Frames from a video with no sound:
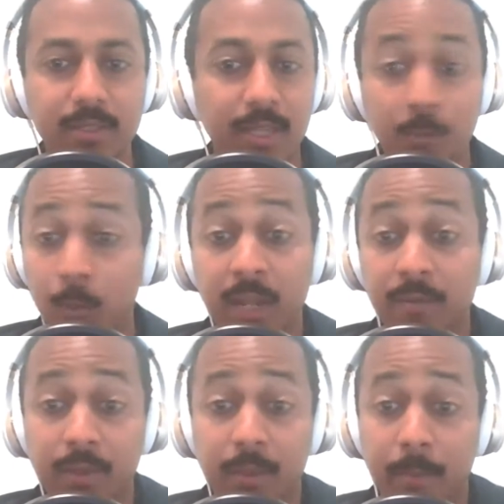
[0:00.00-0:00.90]
in
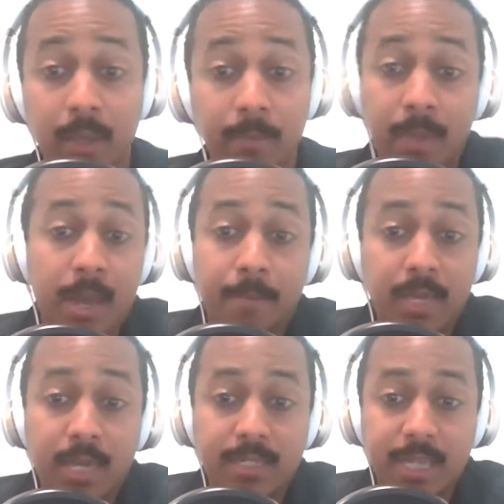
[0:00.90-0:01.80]
whatever that may it may not
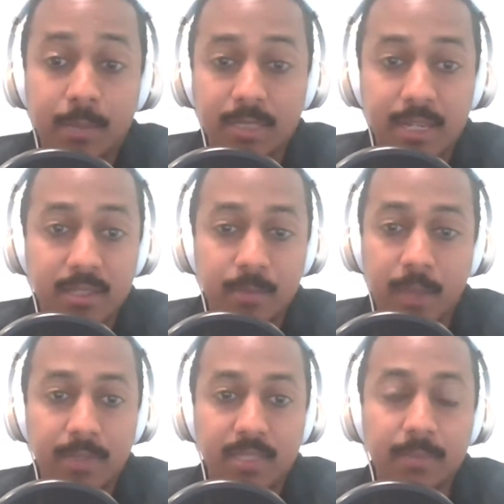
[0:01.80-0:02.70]
be table tennis, it may
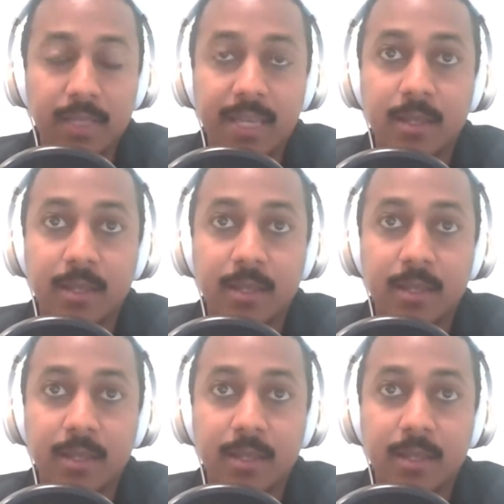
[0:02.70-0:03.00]
be something yeah.